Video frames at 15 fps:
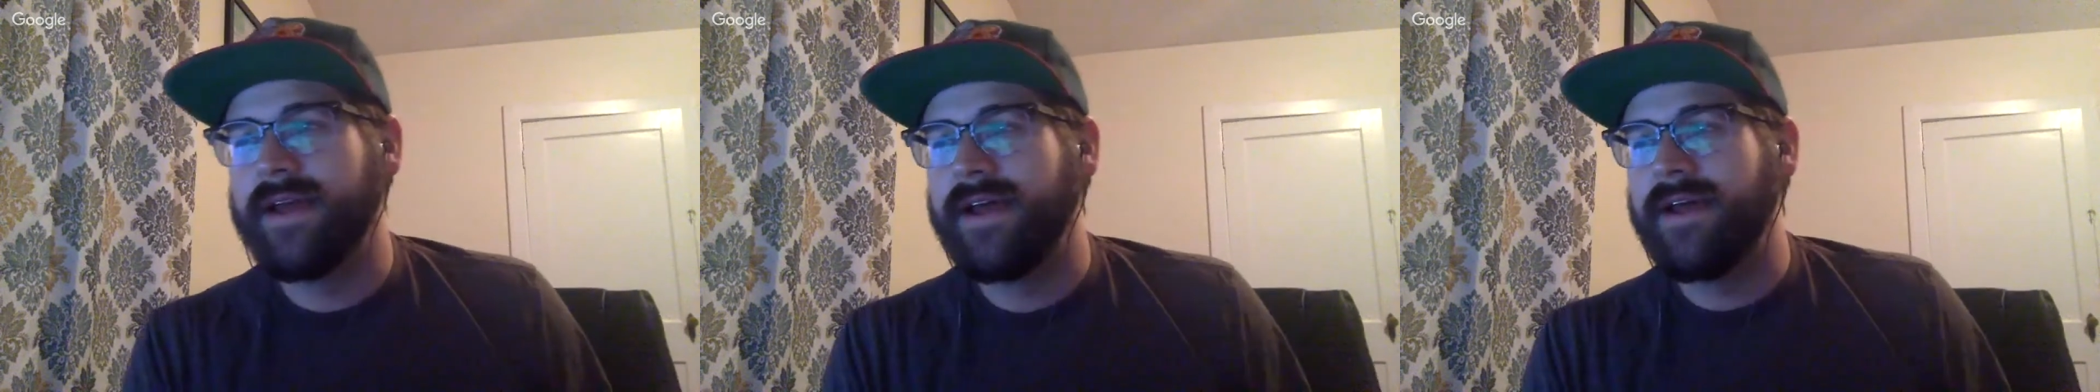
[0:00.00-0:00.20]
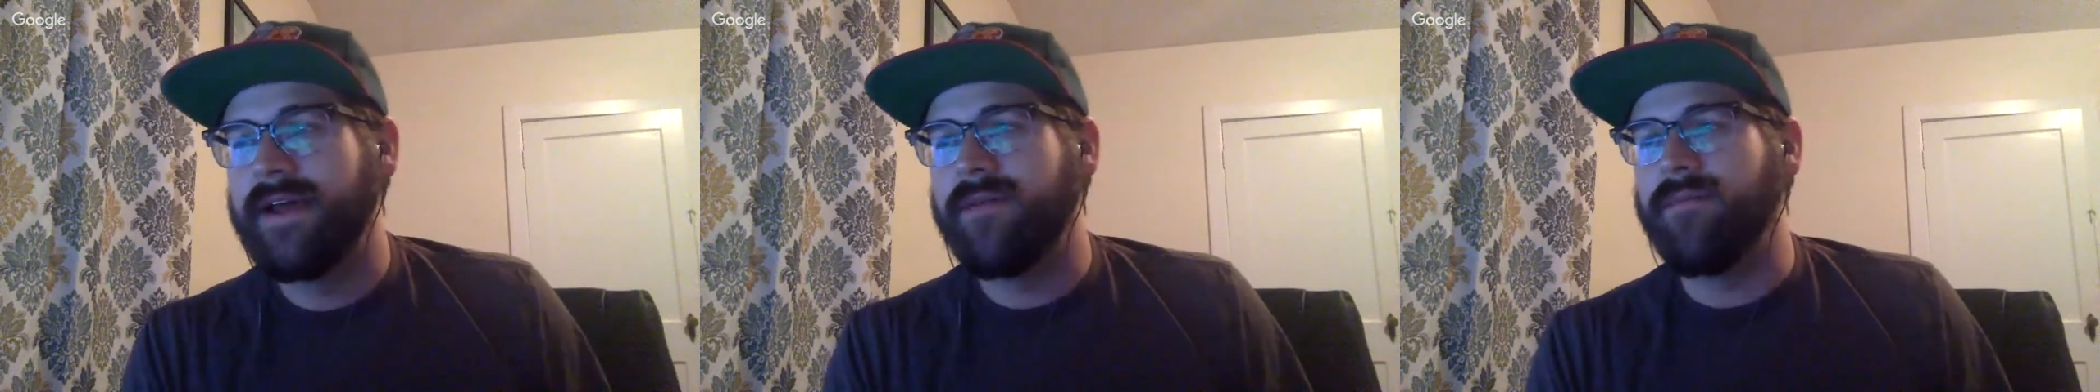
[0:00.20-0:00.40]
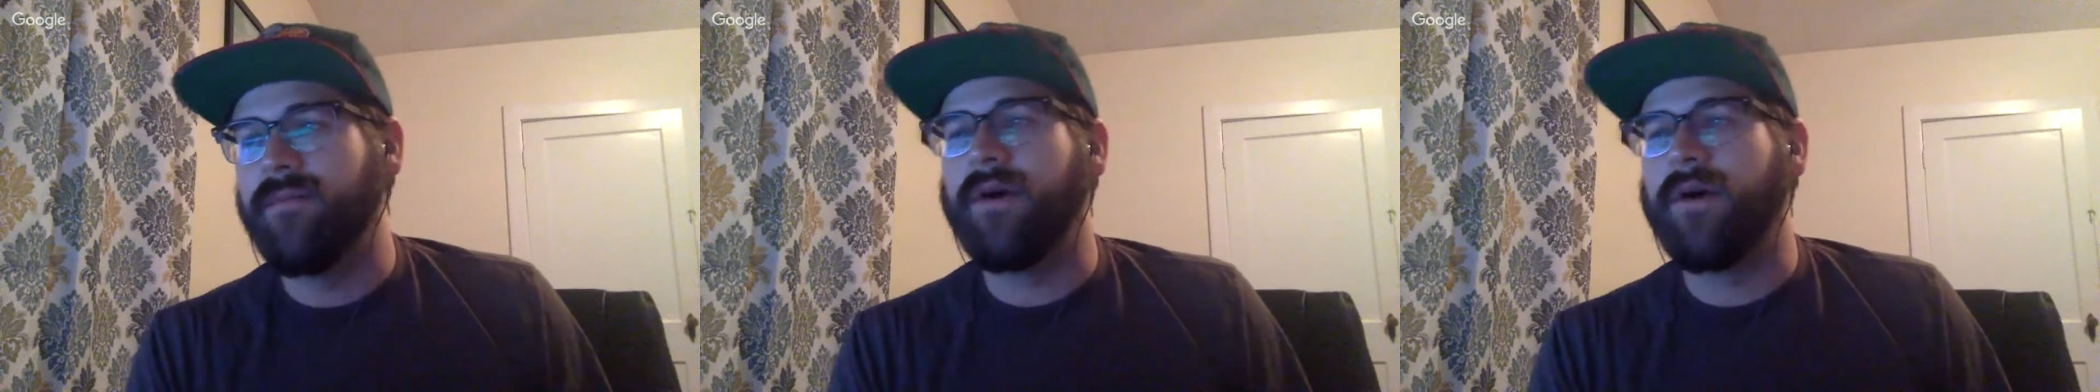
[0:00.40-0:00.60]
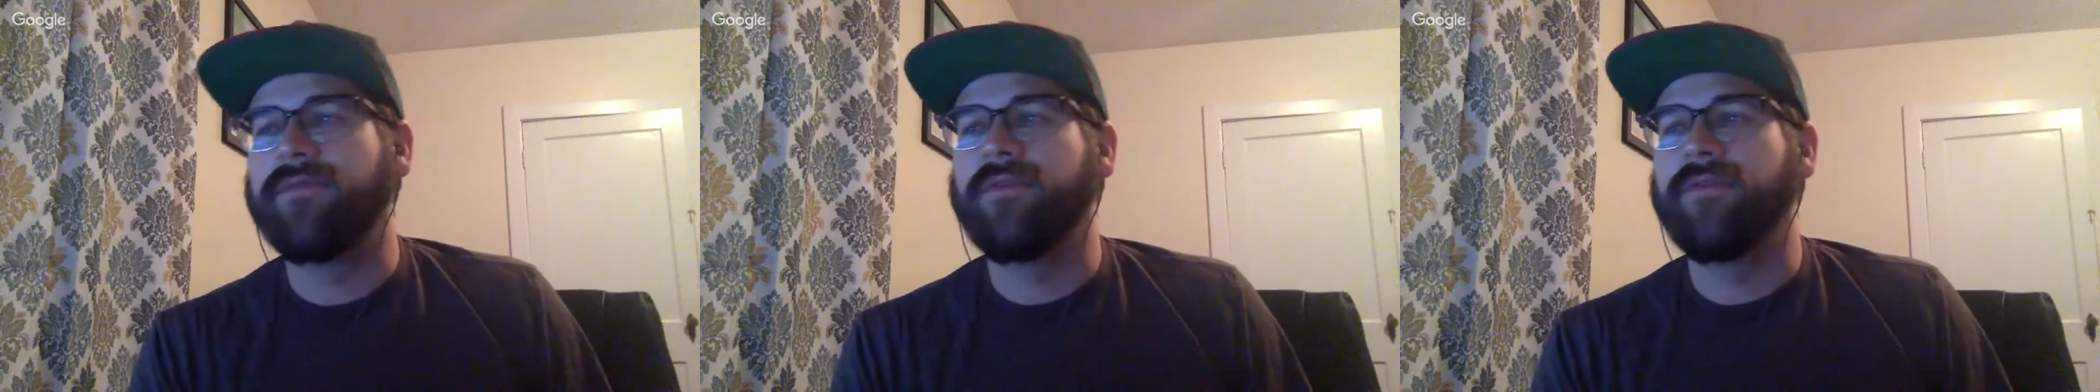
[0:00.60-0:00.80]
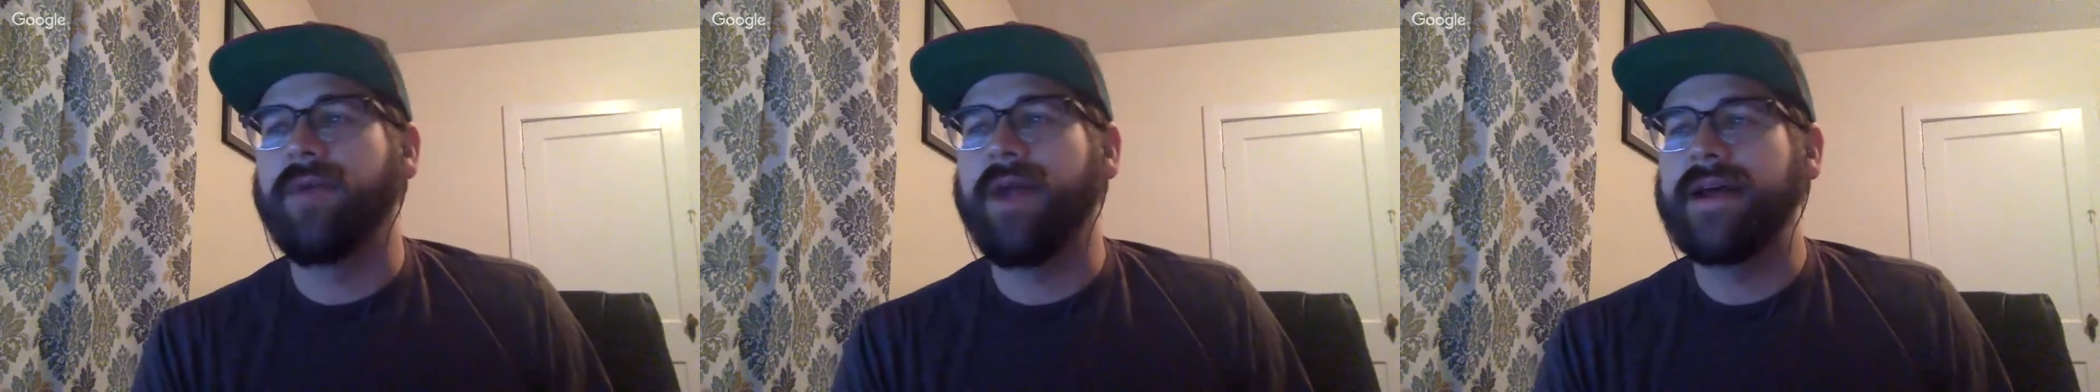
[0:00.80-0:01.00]

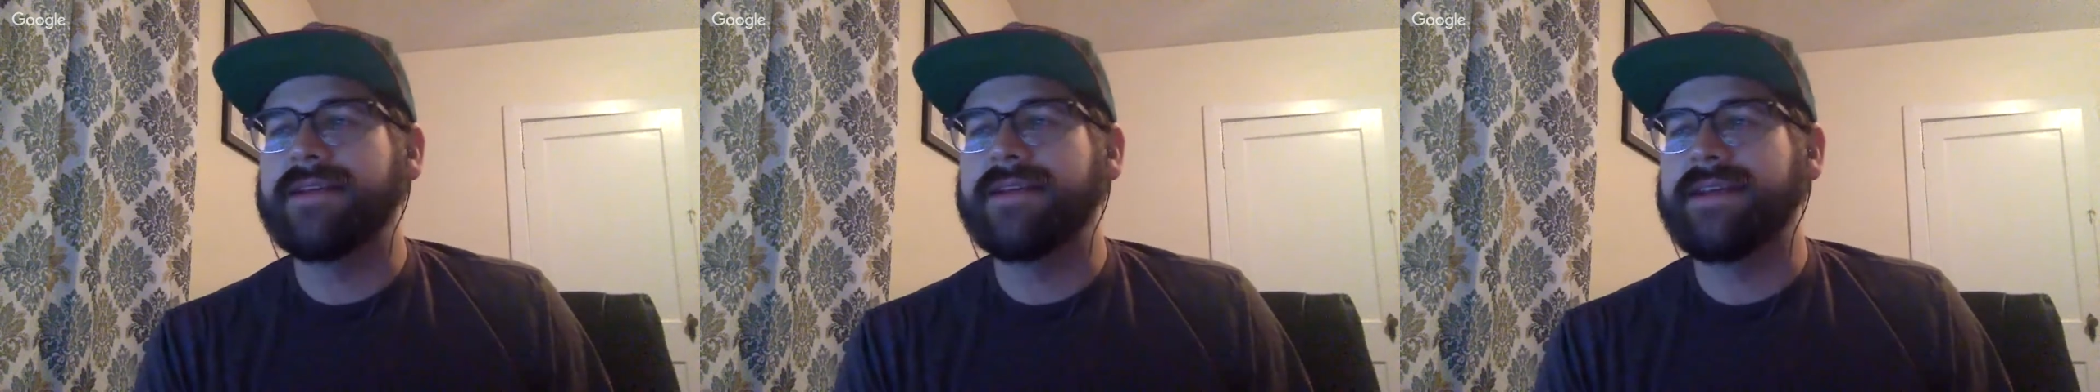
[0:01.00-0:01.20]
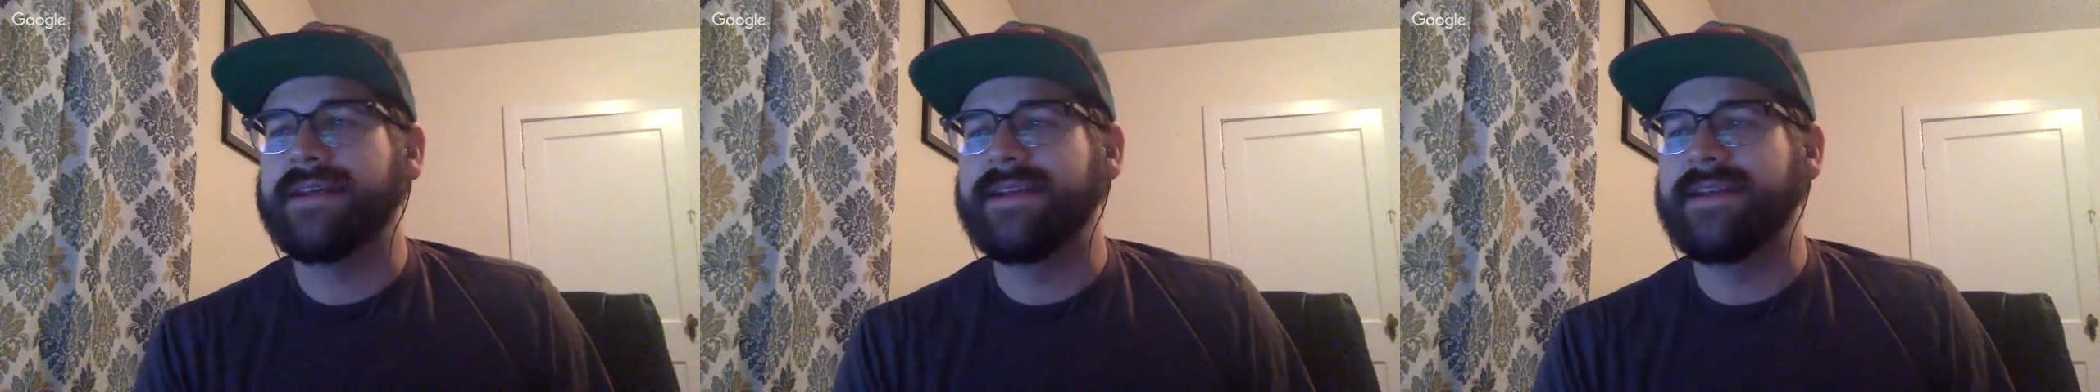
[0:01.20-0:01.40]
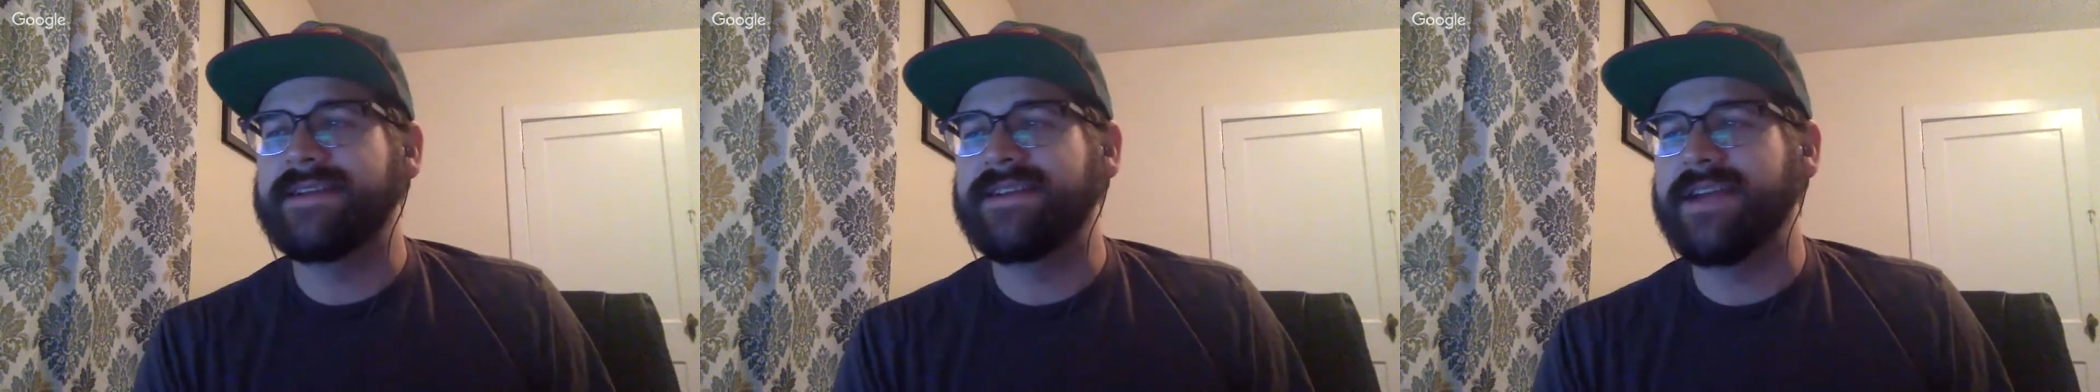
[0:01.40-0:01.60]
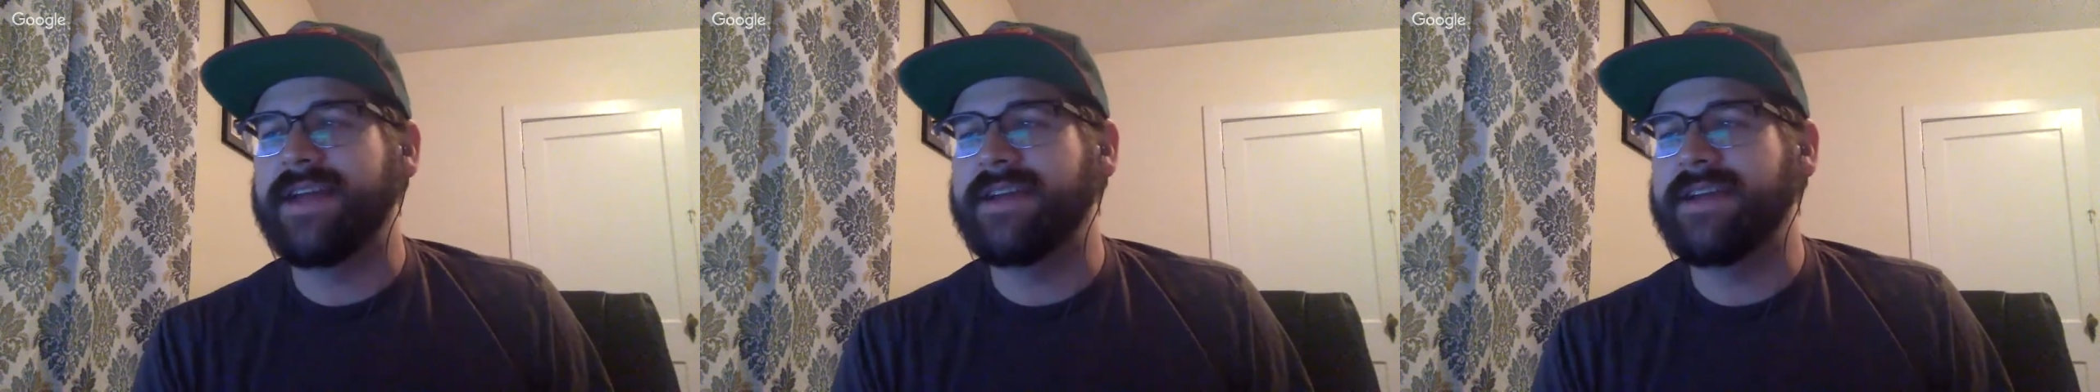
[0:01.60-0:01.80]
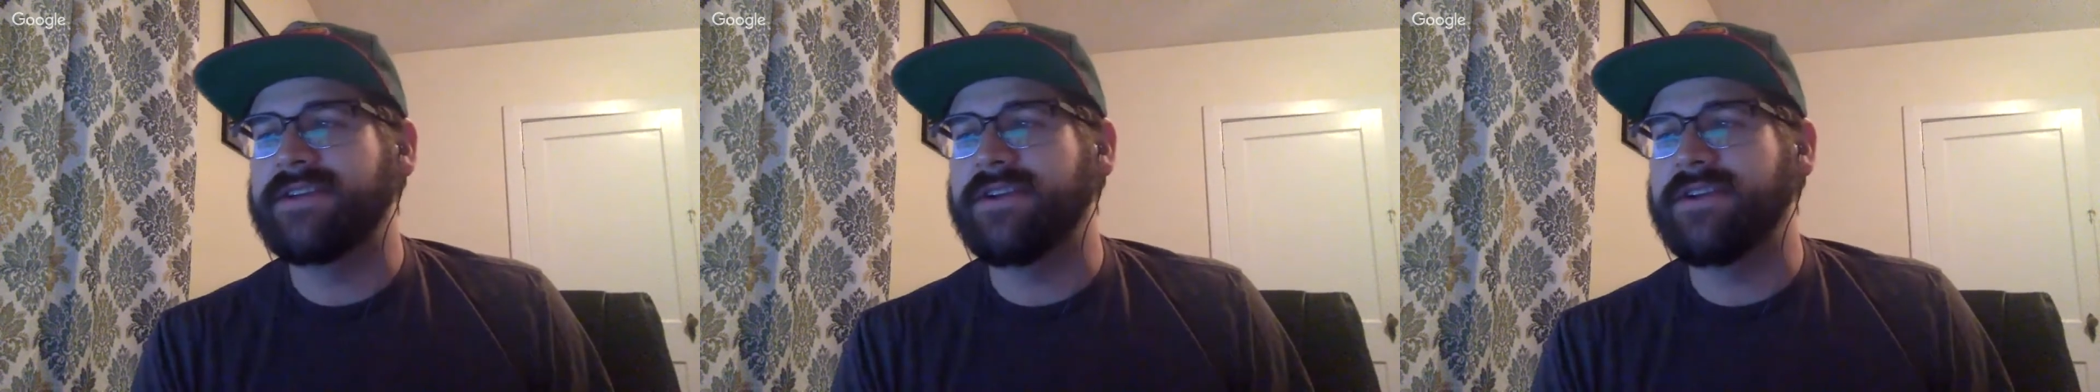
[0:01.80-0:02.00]
Marvel Rising Initiation,